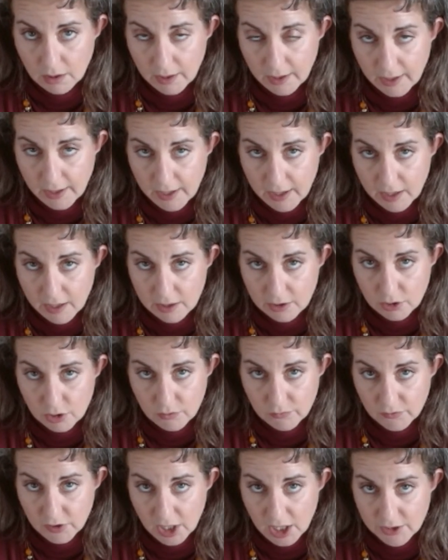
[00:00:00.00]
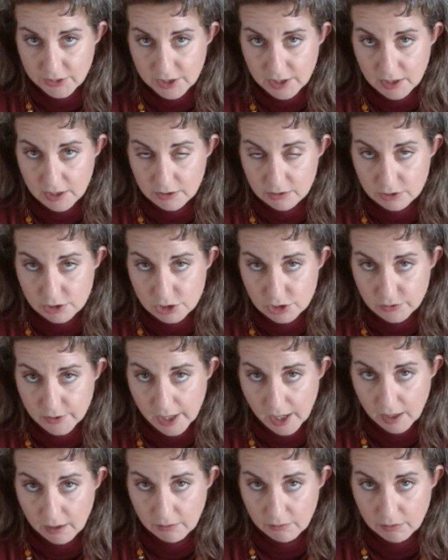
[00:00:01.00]
and you've got the inner
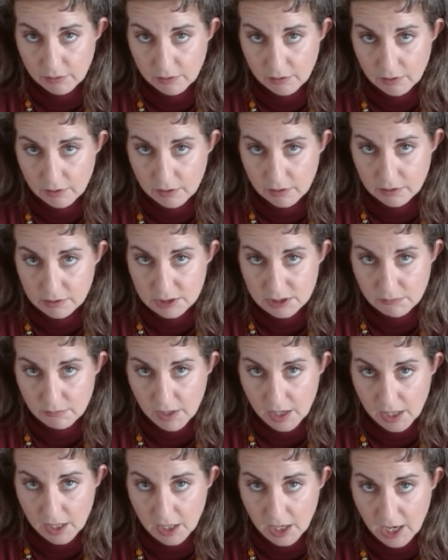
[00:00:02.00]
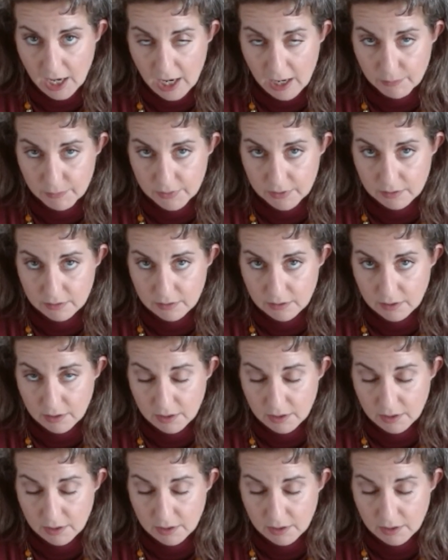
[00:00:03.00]
strength to make it happen.